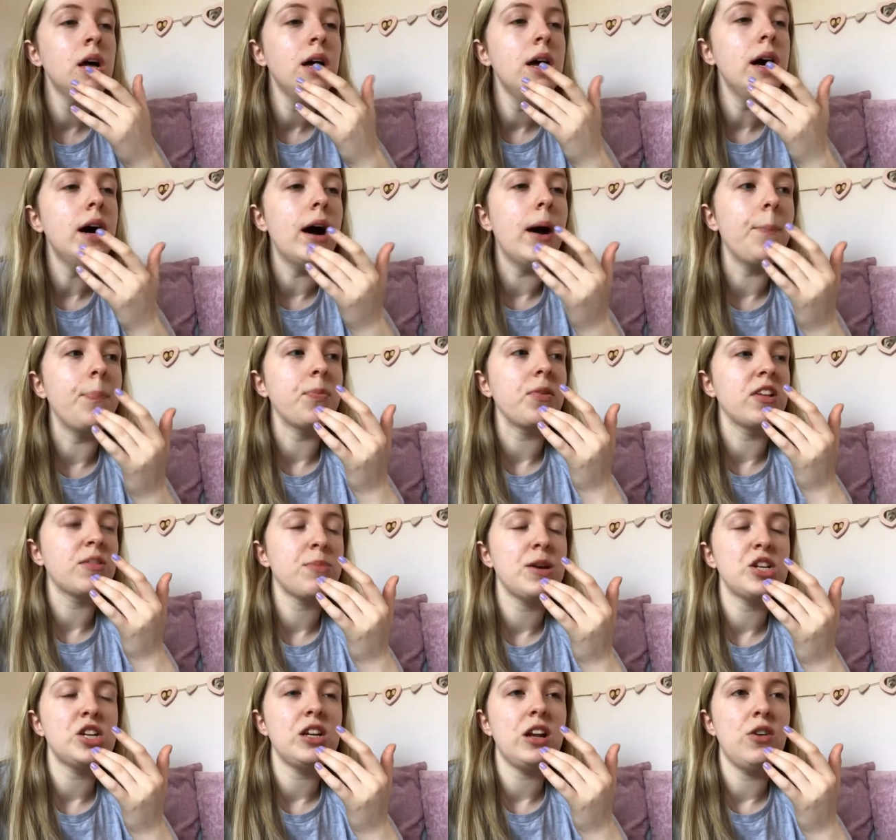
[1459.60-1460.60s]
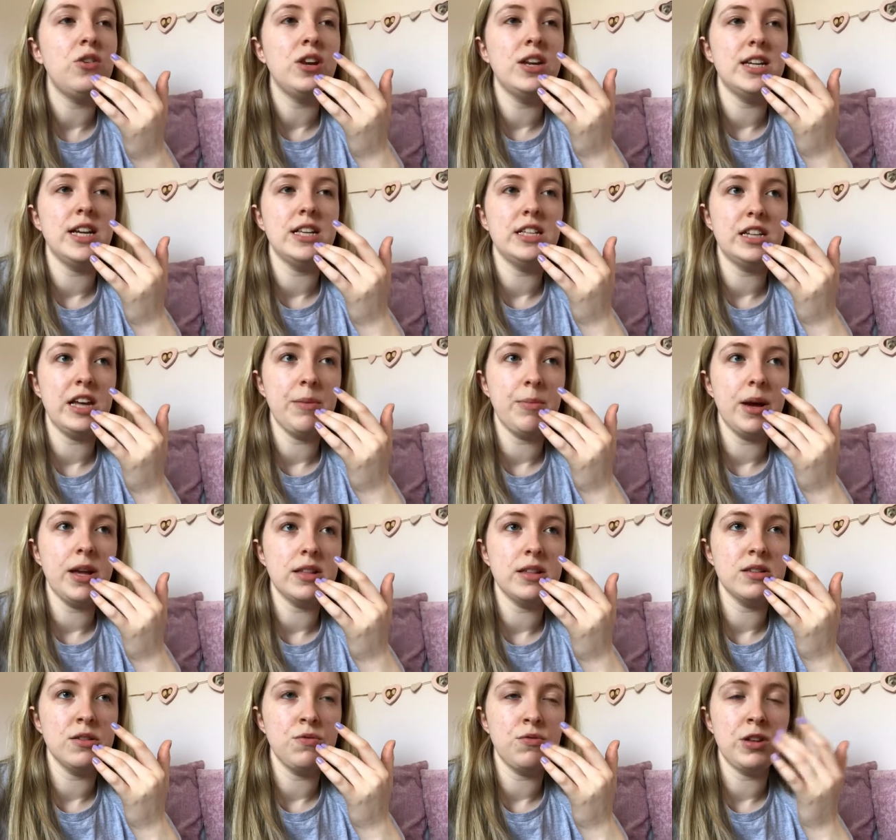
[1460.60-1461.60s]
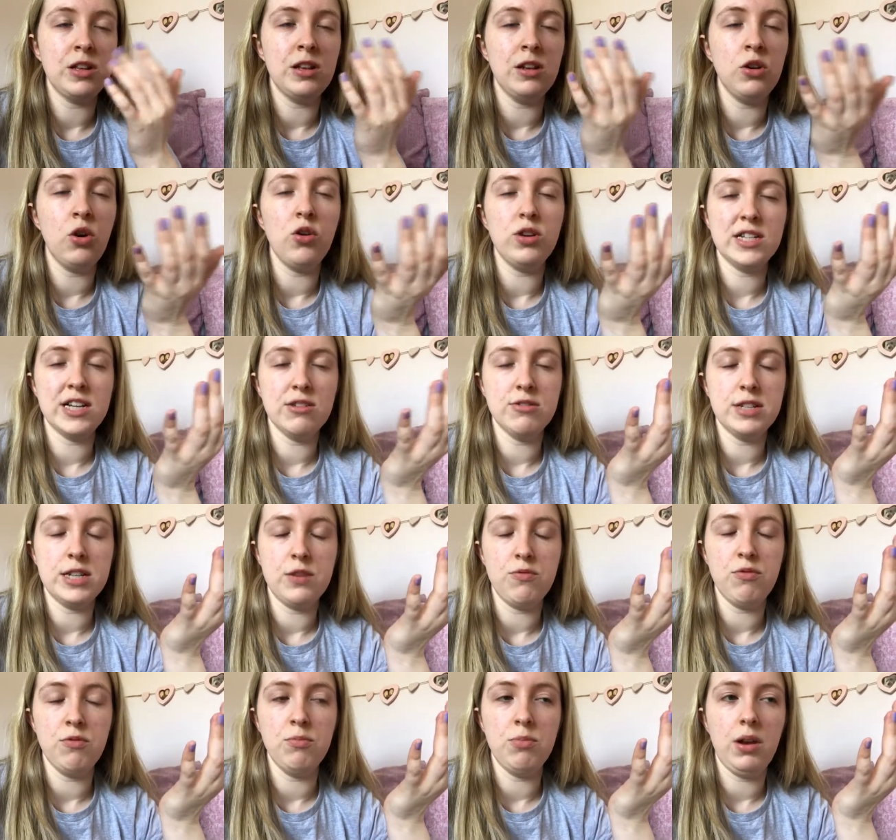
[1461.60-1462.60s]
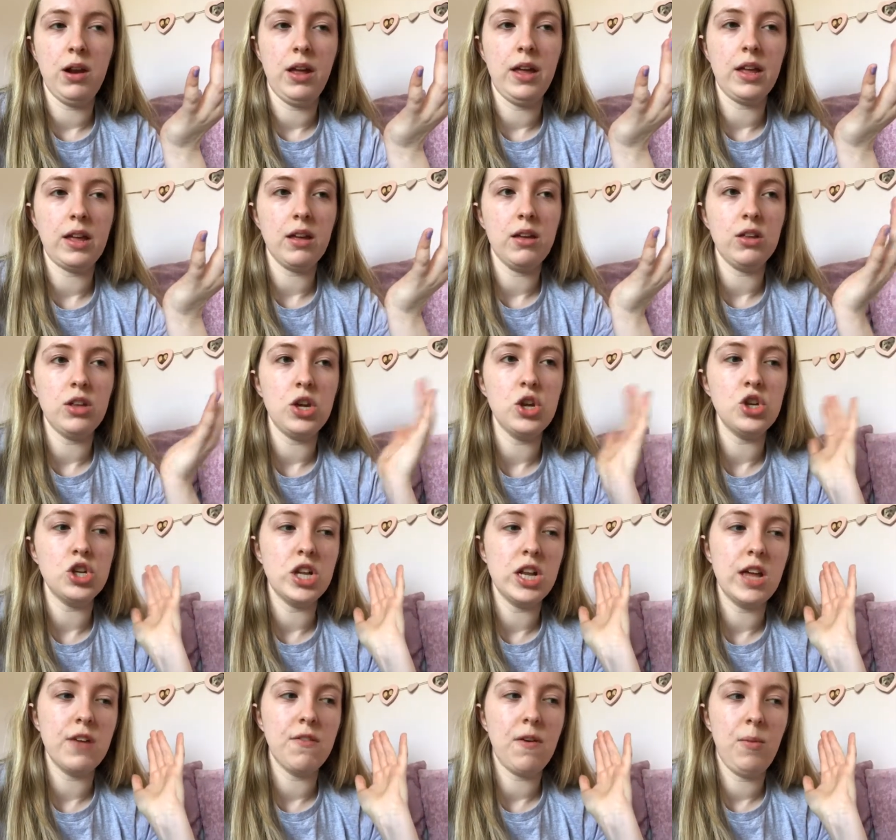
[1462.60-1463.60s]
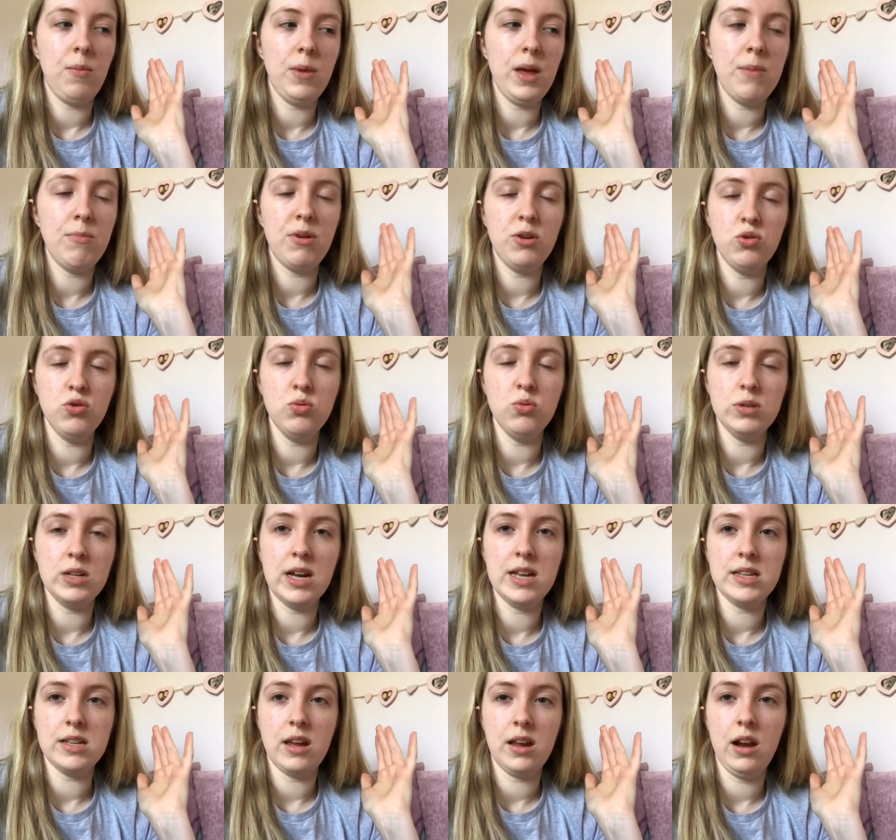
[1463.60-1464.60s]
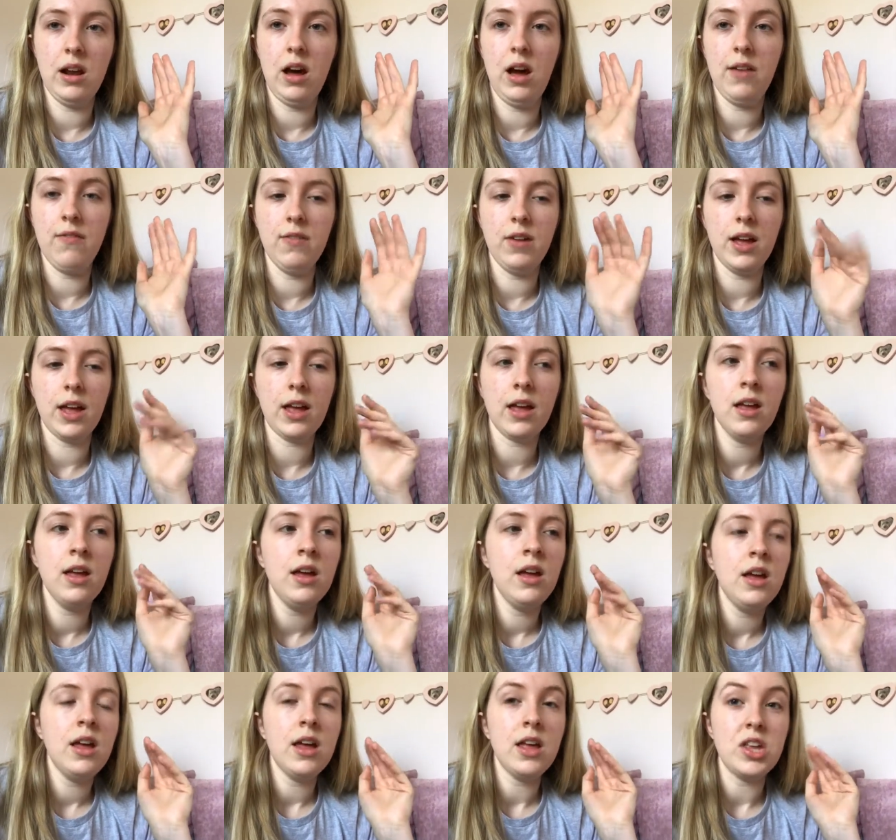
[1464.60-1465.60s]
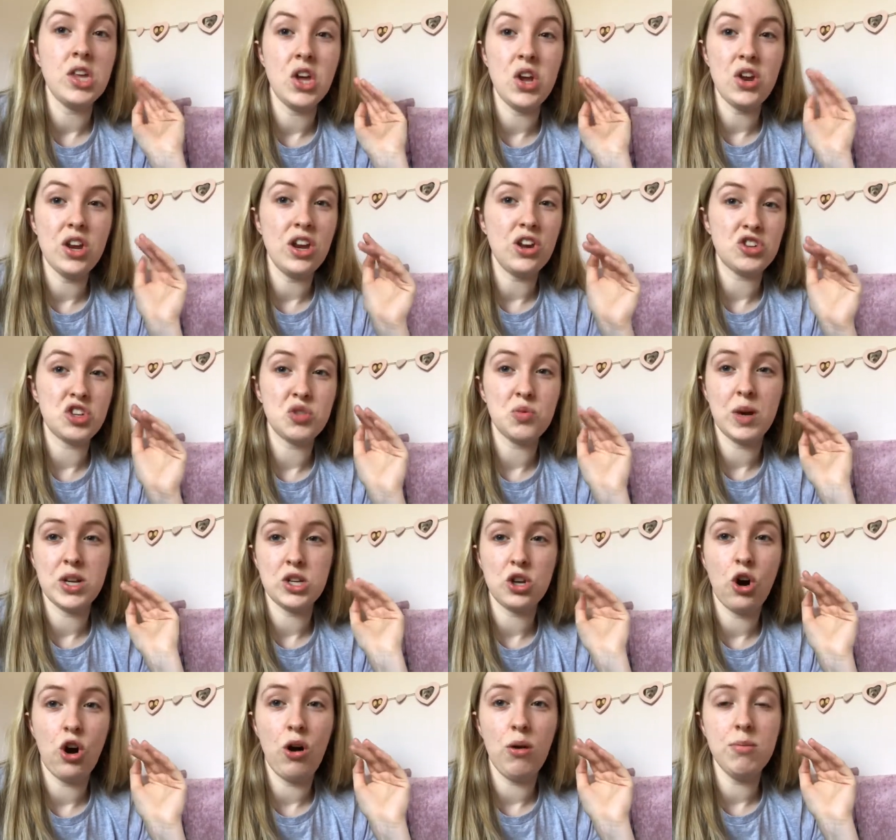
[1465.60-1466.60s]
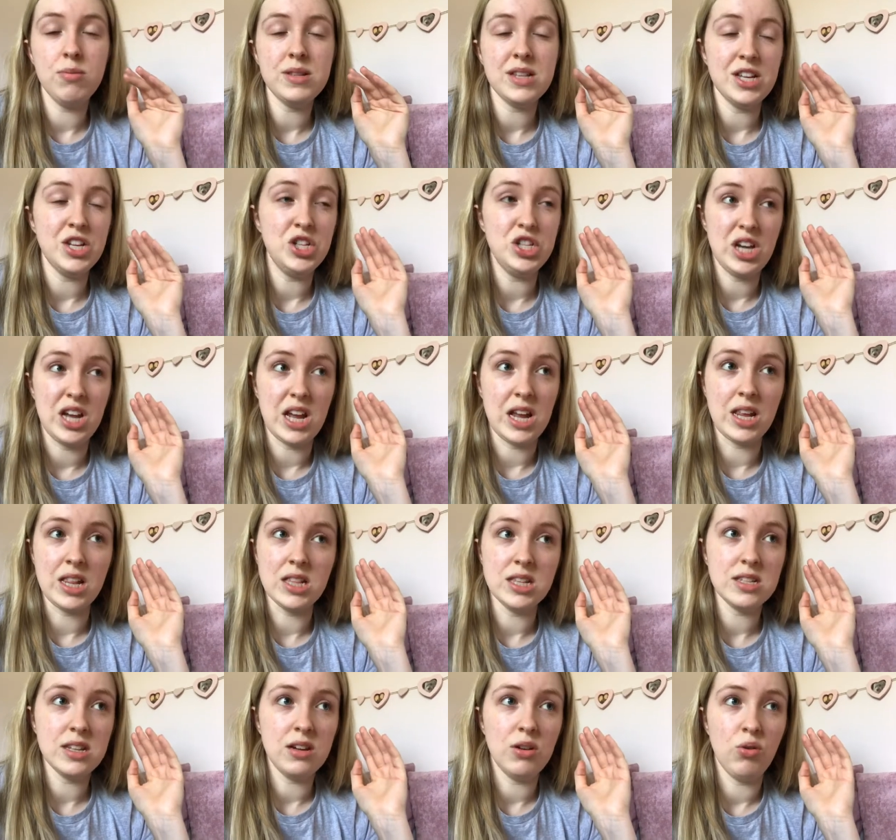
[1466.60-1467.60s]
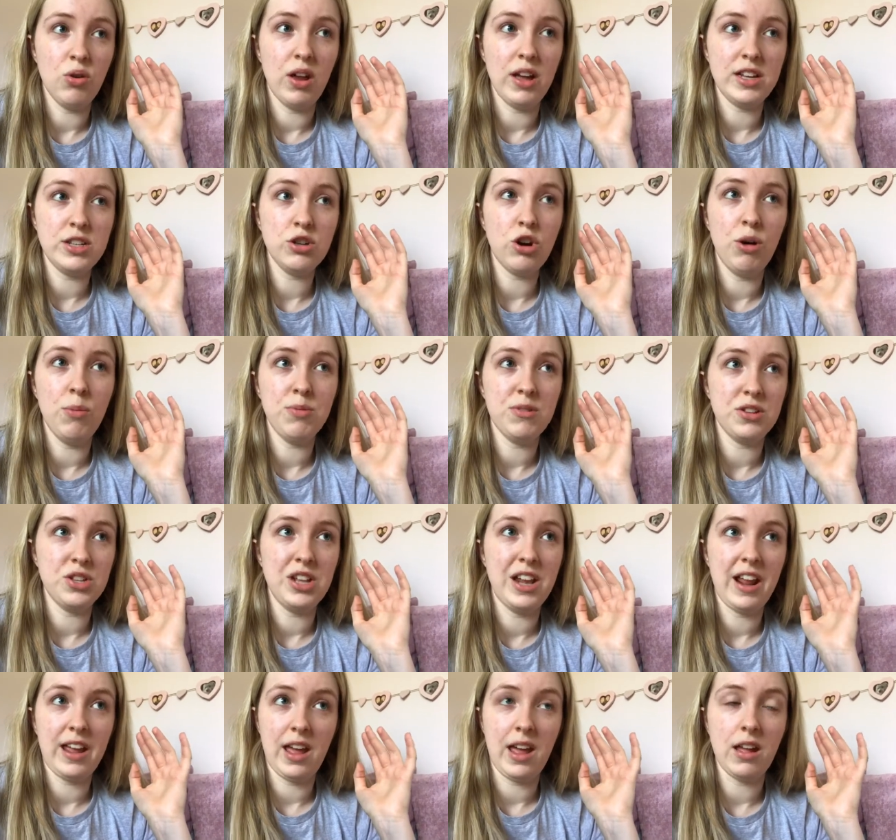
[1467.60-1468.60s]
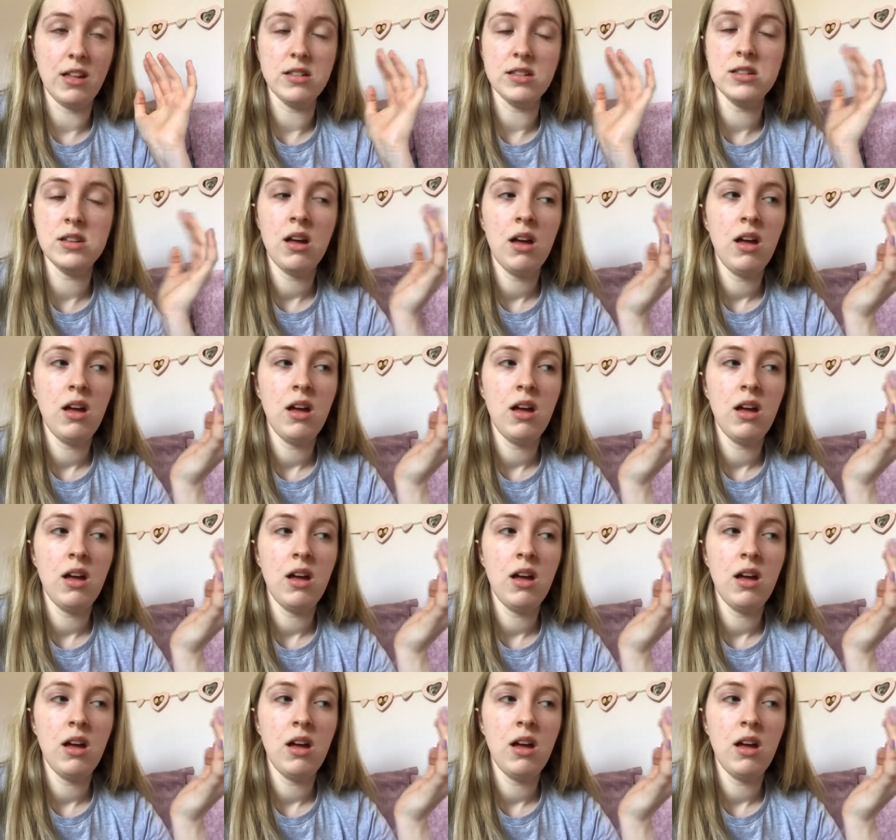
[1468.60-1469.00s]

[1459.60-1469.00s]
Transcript: Um, especially like on a day-to-day basis. Obviously, lockdown's different, but like usually, if I'm in my normal day-to-day life, like uni, I just wear tops and jeans, or like tops and leggings,